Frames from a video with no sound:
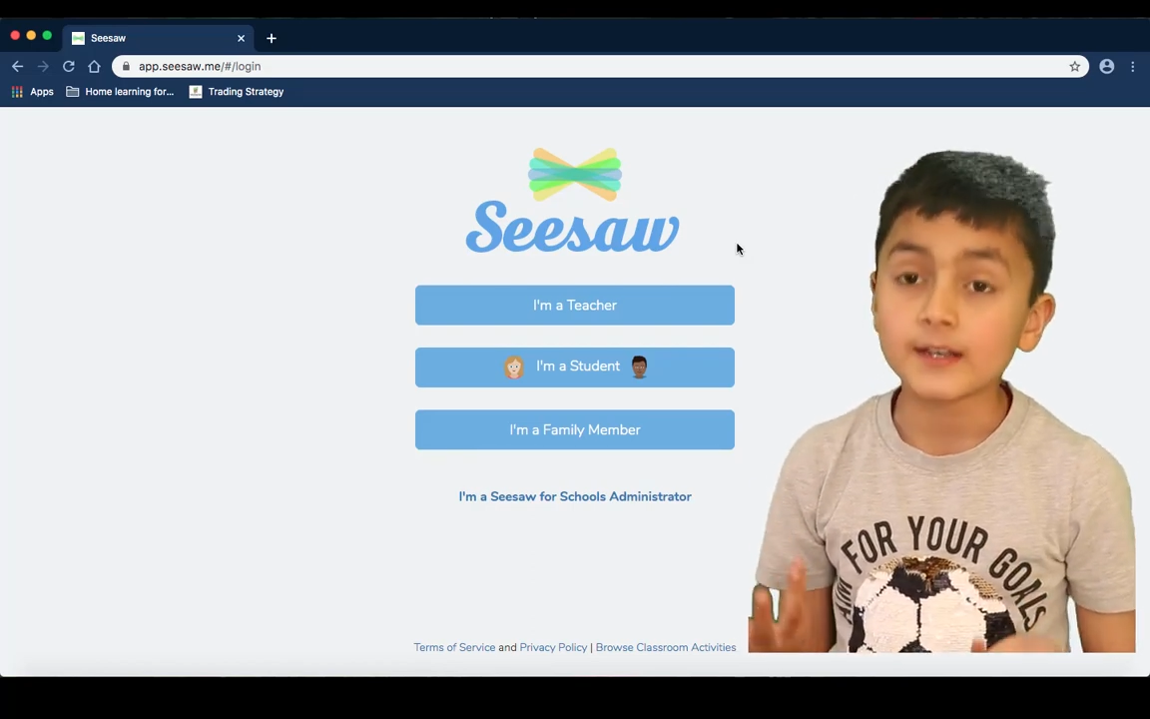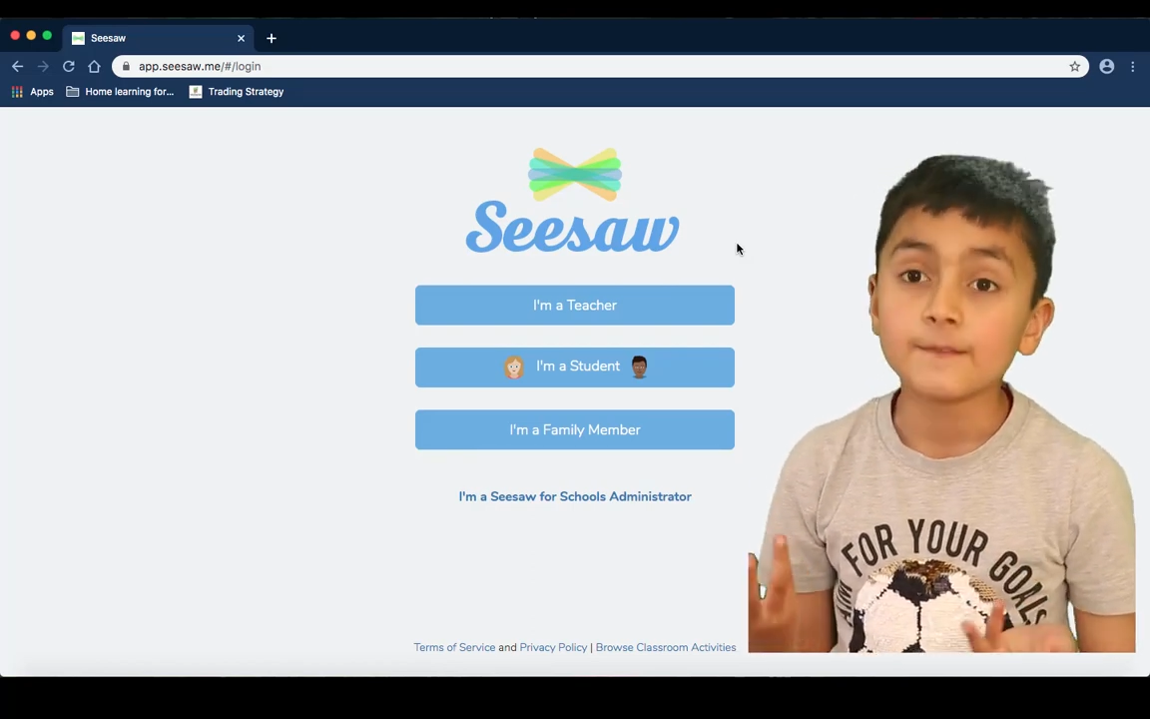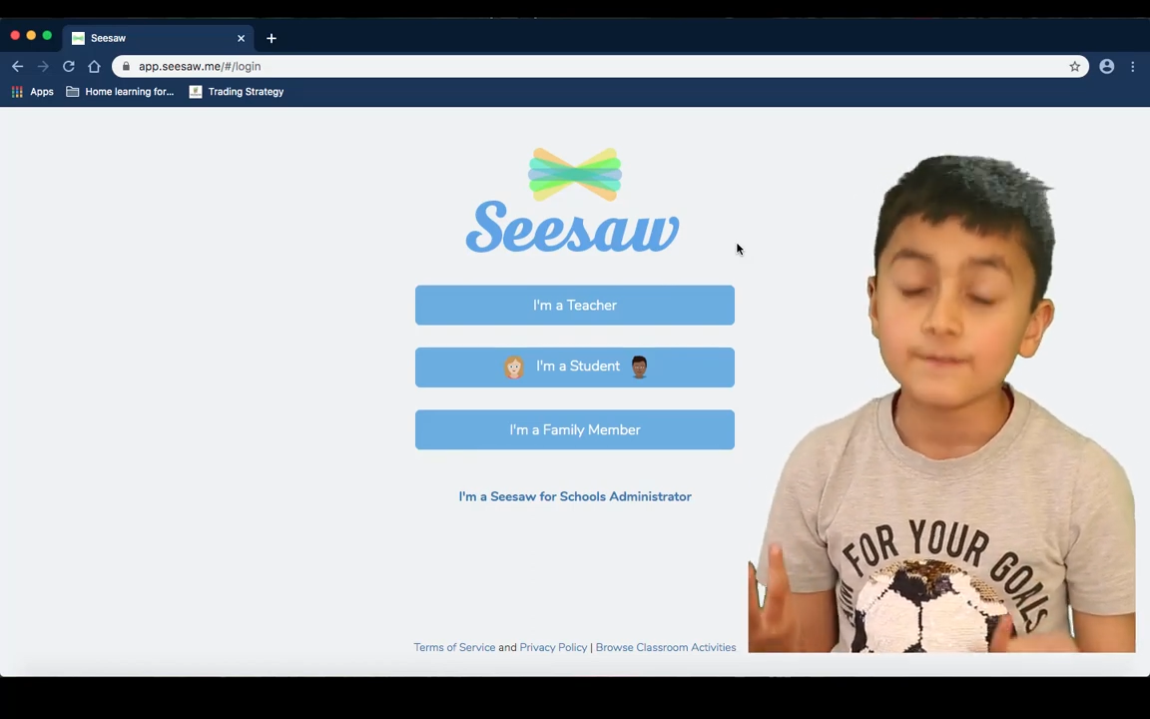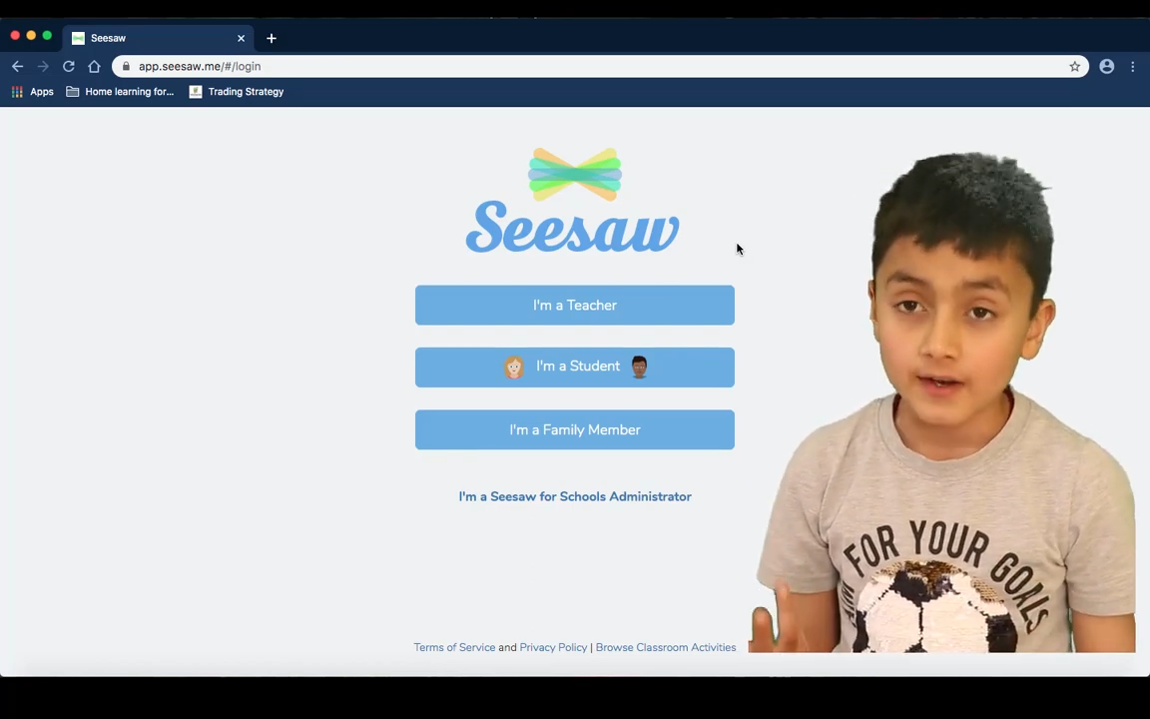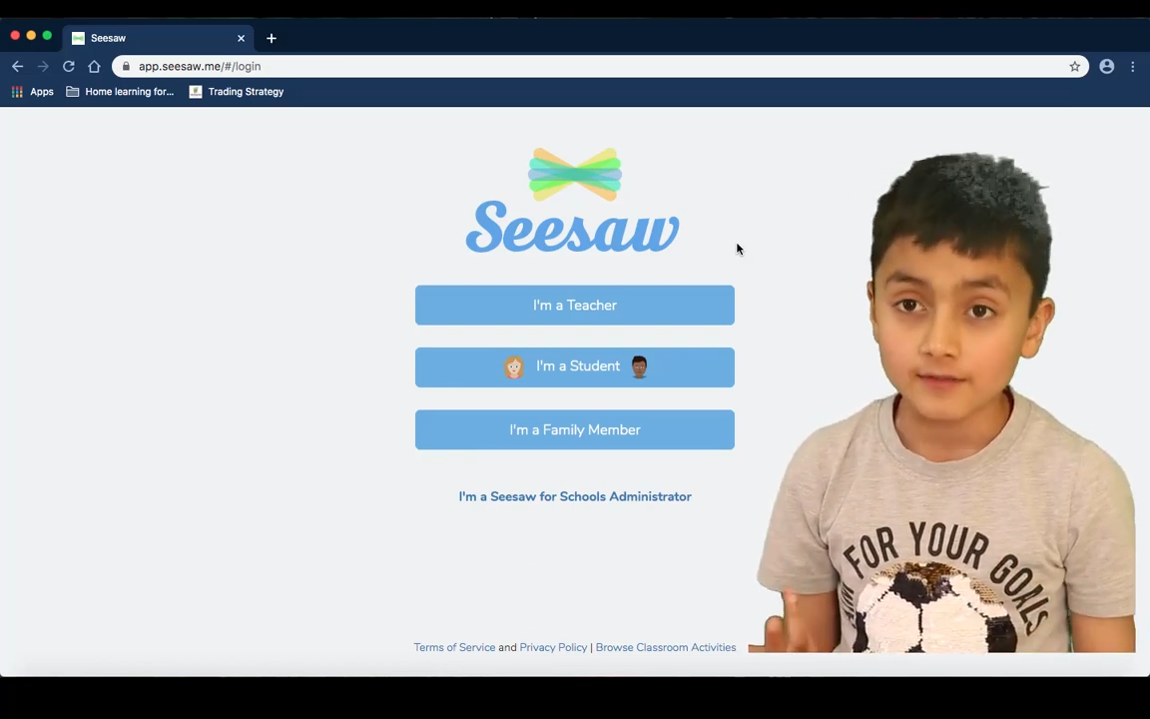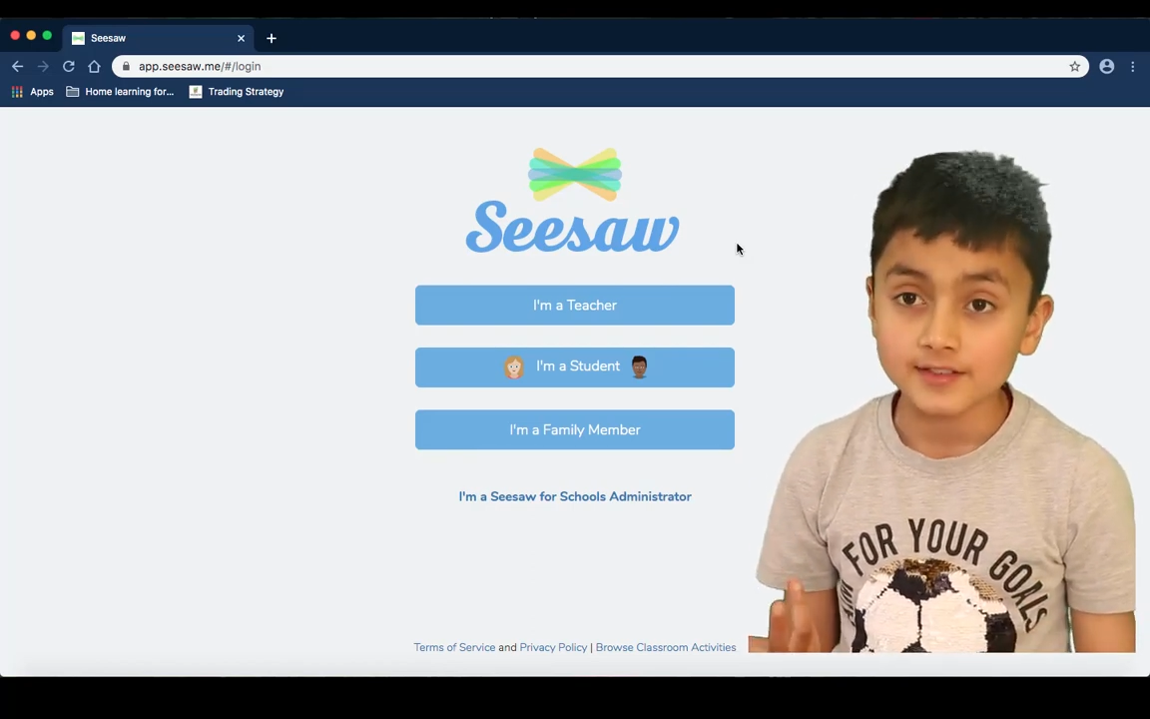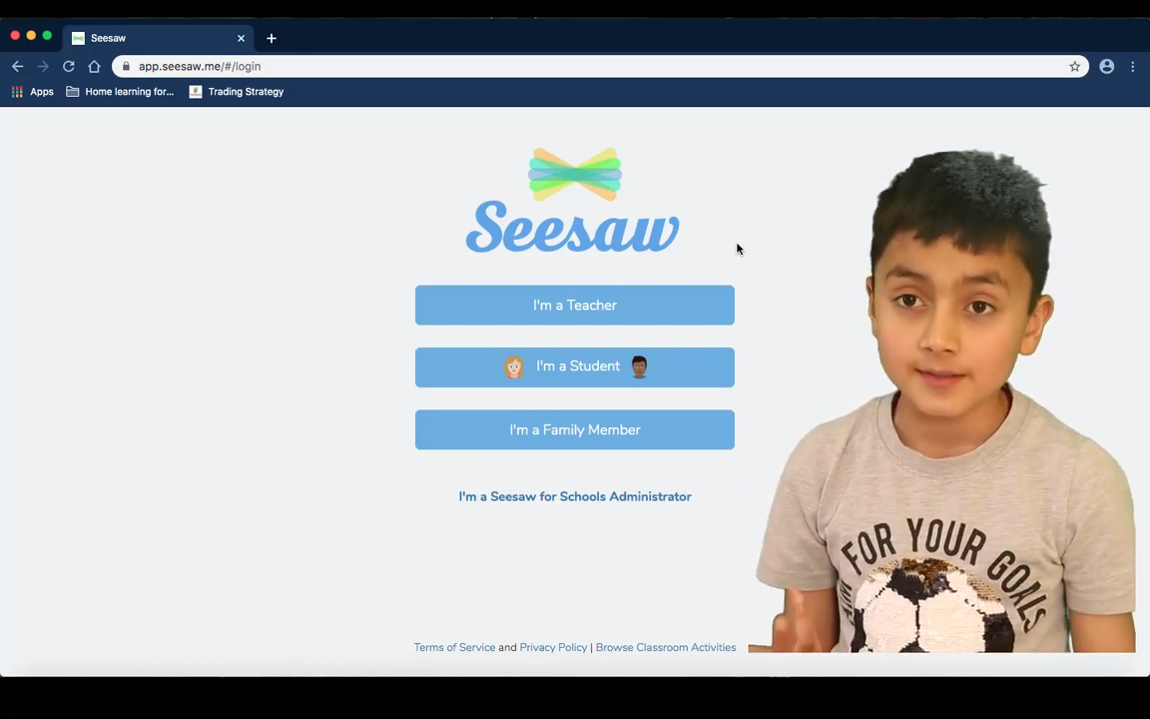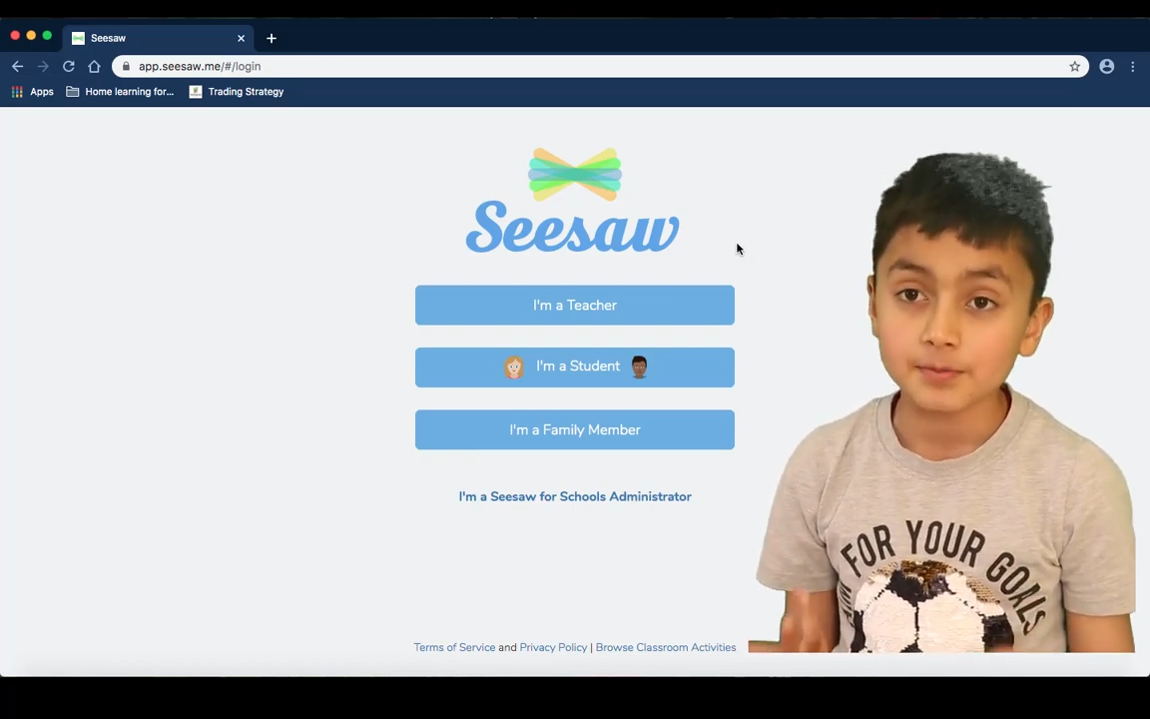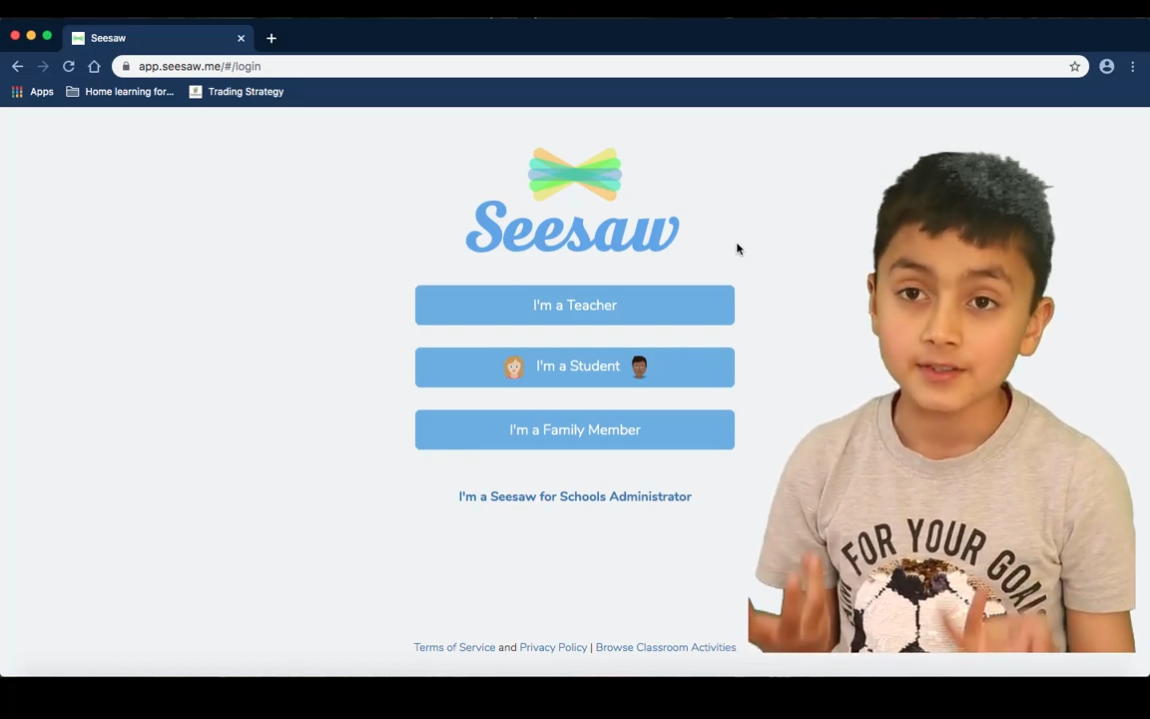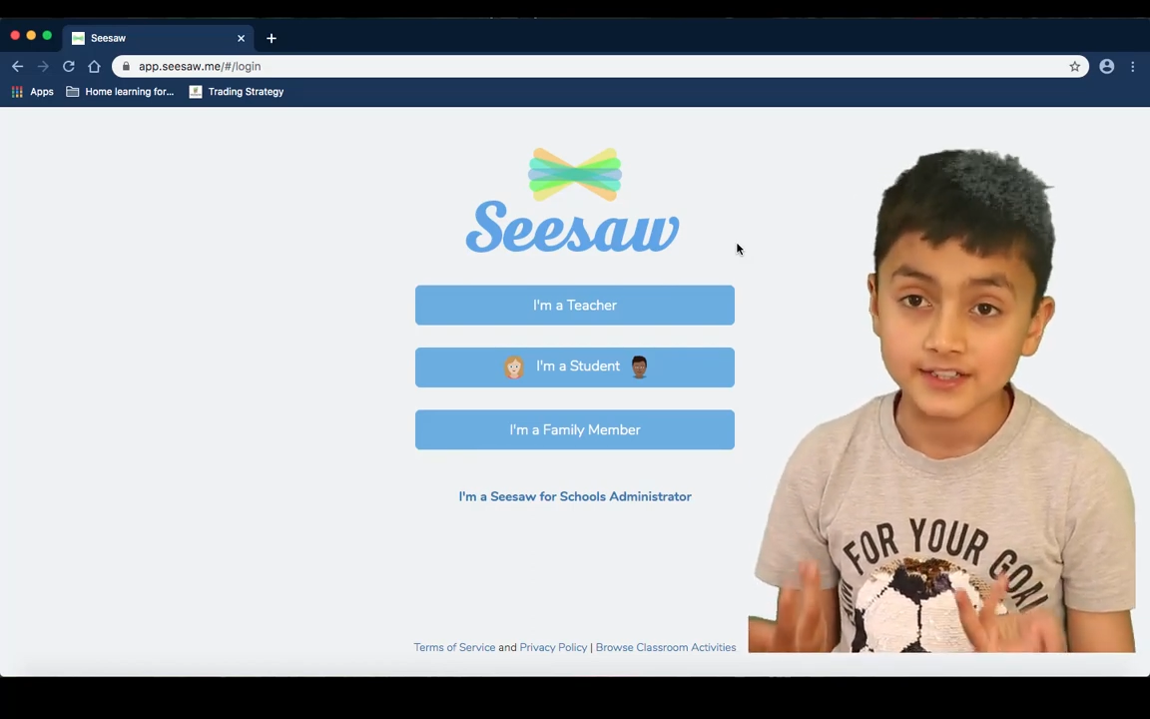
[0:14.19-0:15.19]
a very simple